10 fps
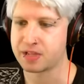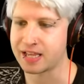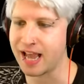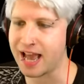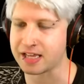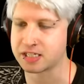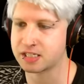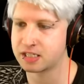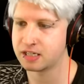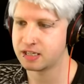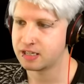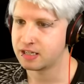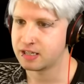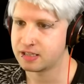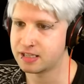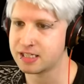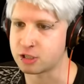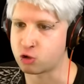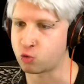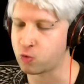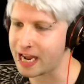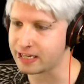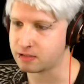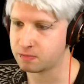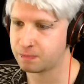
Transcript: Yes. This is great.